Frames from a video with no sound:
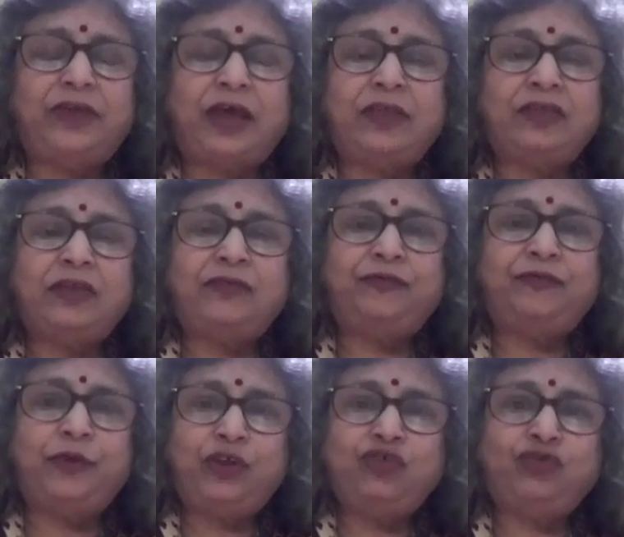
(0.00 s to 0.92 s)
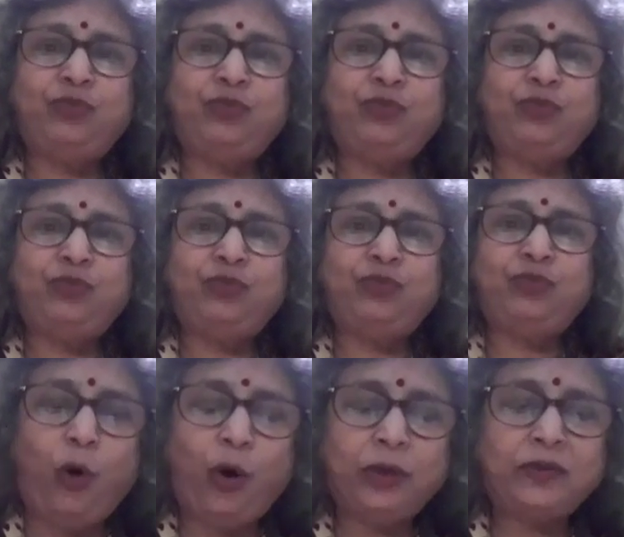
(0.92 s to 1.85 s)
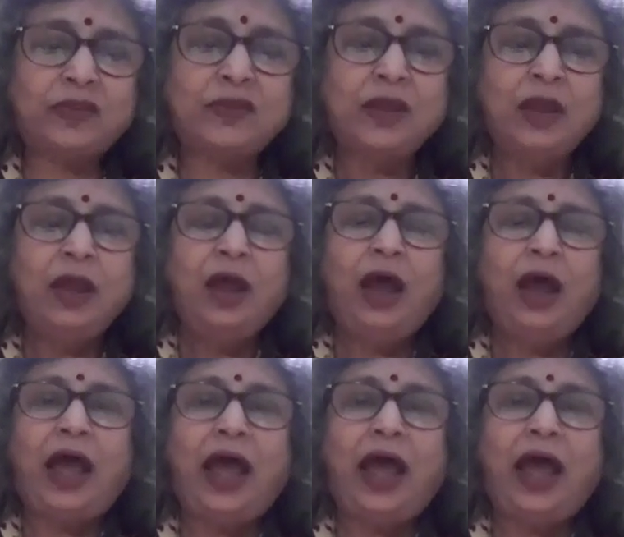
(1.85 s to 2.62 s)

does it finish with imports